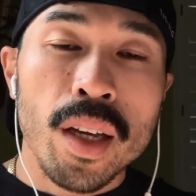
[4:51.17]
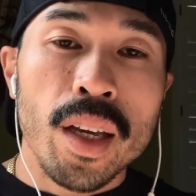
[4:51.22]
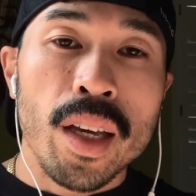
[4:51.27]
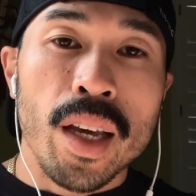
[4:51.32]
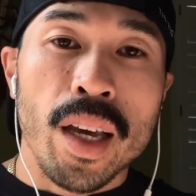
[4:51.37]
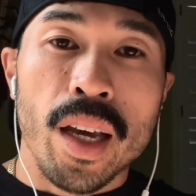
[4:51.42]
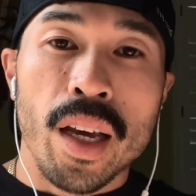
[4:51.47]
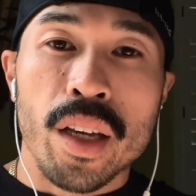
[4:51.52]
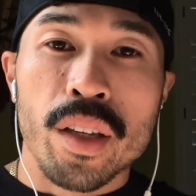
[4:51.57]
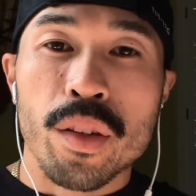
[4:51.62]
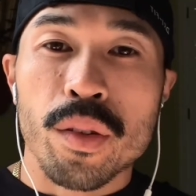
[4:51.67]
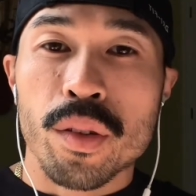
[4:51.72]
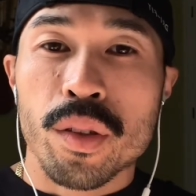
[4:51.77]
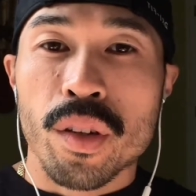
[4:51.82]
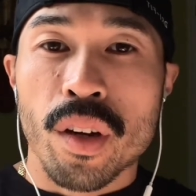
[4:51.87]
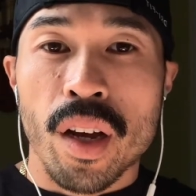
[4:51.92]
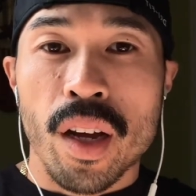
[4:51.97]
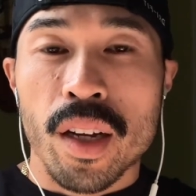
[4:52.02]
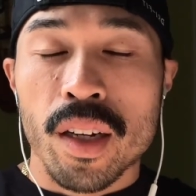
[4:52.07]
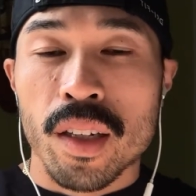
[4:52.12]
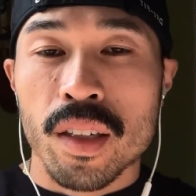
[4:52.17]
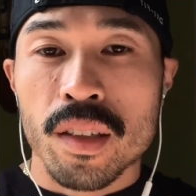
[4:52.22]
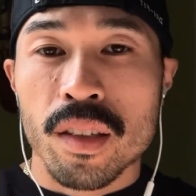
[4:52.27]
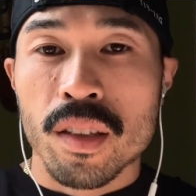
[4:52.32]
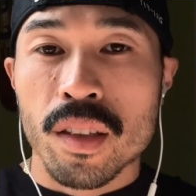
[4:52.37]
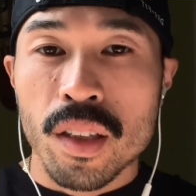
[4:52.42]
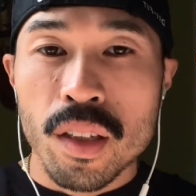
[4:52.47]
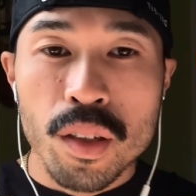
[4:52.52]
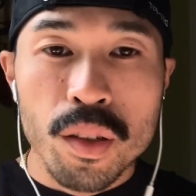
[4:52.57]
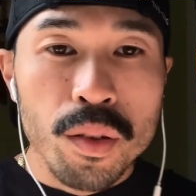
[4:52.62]
and you're trying to
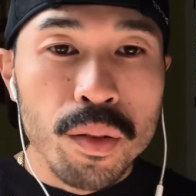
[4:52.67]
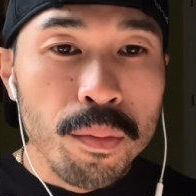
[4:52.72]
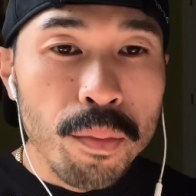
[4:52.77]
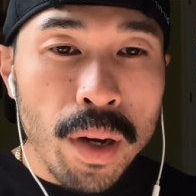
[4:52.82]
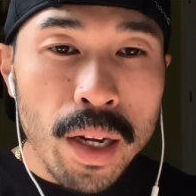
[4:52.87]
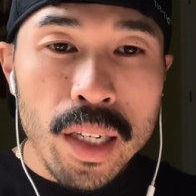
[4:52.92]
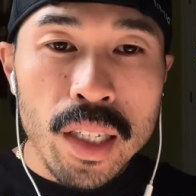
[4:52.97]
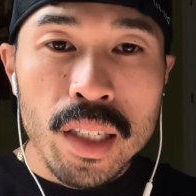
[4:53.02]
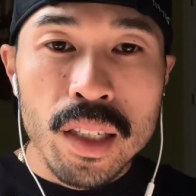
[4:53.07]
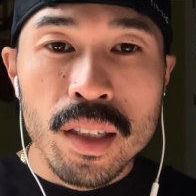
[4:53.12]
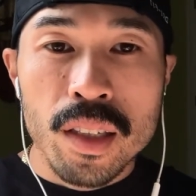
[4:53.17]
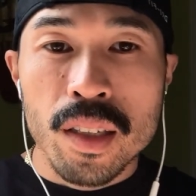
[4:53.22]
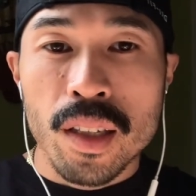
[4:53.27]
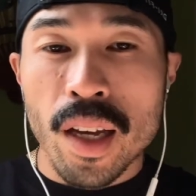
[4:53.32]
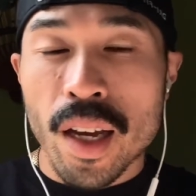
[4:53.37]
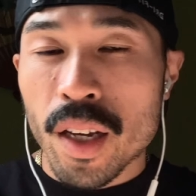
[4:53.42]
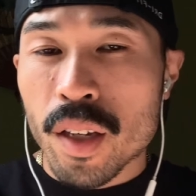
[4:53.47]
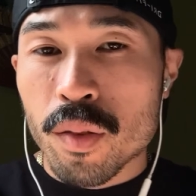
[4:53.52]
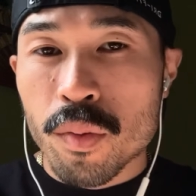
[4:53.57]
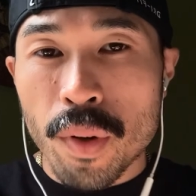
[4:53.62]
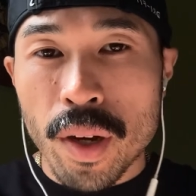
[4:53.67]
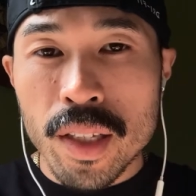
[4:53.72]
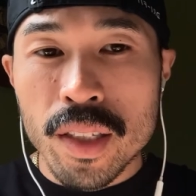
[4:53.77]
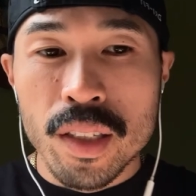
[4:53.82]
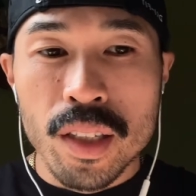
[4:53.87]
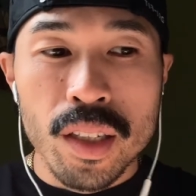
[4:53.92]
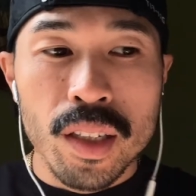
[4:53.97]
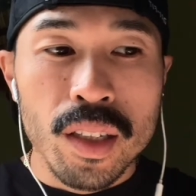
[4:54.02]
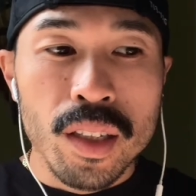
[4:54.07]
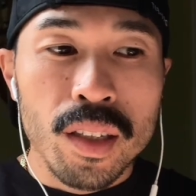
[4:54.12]
steal money,
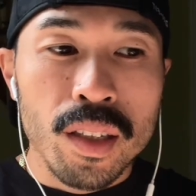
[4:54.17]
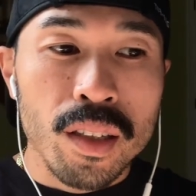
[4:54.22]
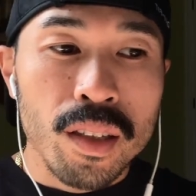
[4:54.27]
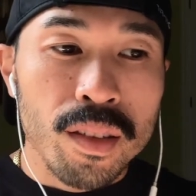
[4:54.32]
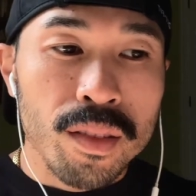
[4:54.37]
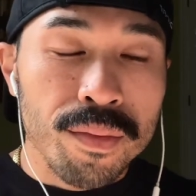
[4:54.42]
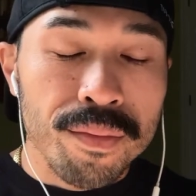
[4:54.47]
XYZ.